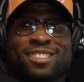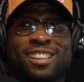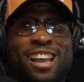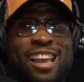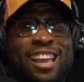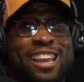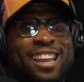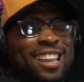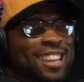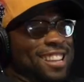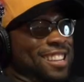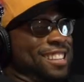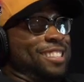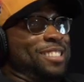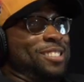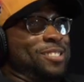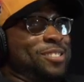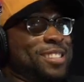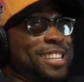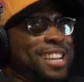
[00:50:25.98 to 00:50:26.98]
like,
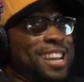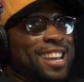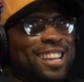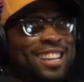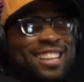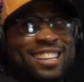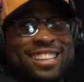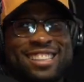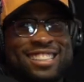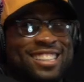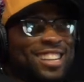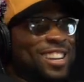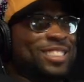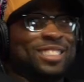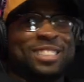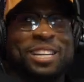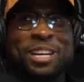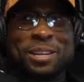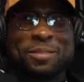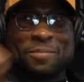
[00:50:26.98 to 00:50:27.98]
okay, y'all
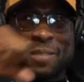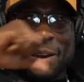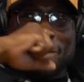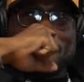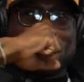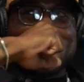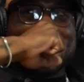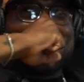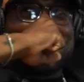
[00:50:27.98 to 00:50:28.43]
talking about me?